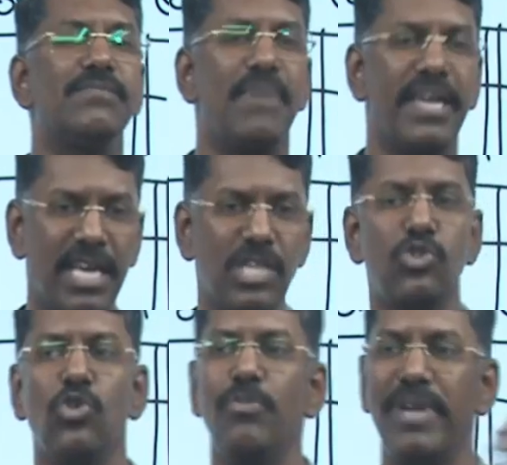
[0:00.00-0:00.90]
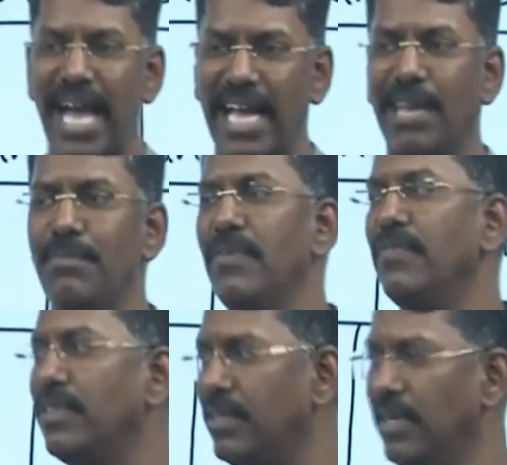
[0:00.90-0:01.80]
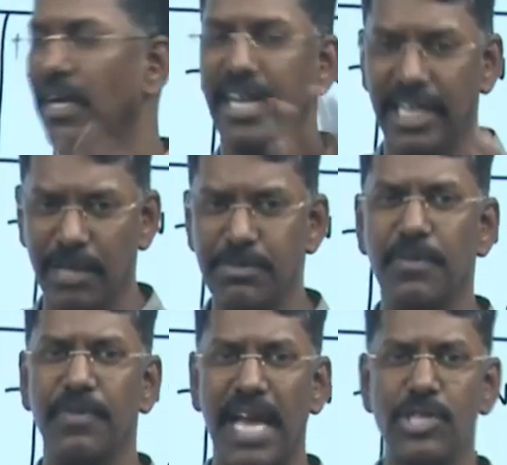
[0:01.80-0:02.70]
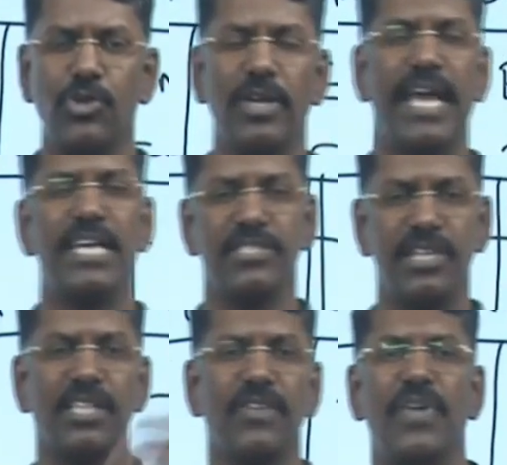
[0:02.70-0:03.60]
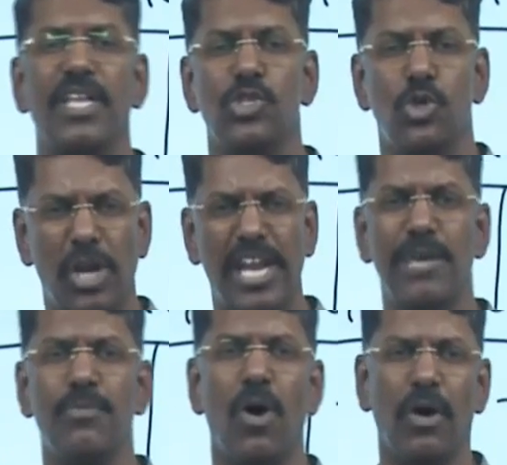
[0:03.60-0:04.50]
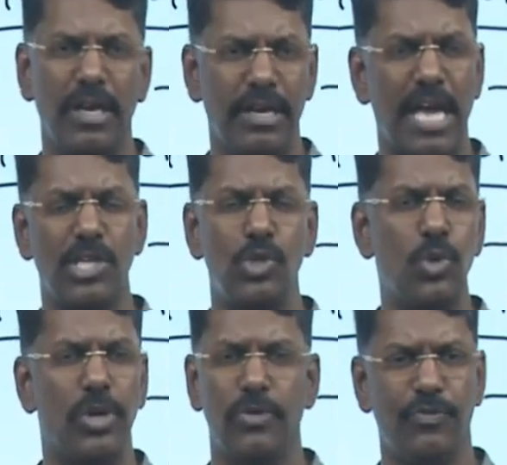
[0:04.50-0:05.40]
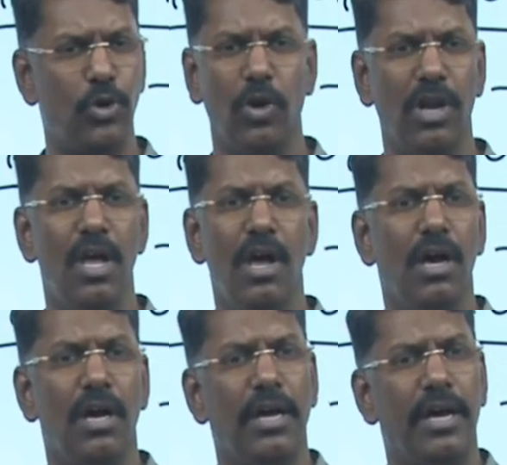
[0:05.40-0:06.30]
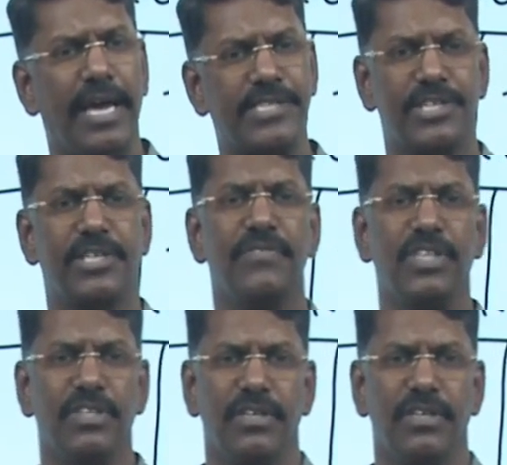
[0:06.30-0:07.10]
making so many agreements with in terms of natural gas and other various uranium, oil, new fuel, etc. with